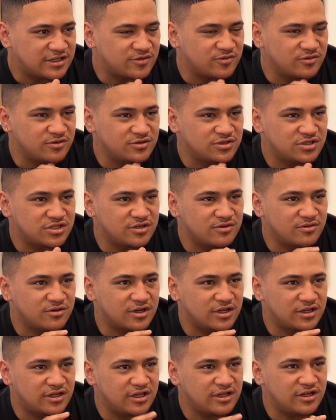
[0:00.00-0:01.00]
real shit
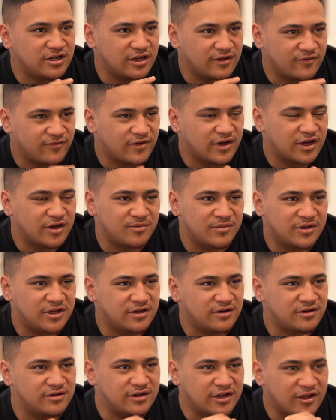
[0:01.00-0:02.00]
right there, like, fuck,
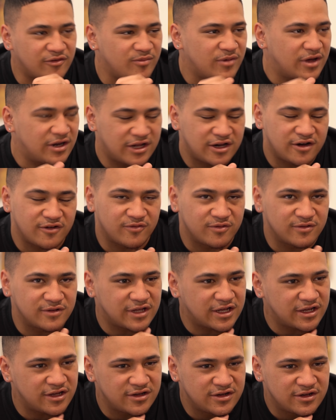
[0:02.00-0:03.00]
man, love my nana for
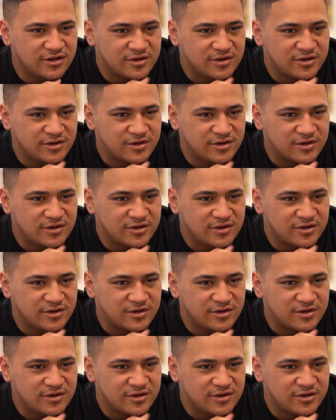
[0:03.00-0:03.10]
that.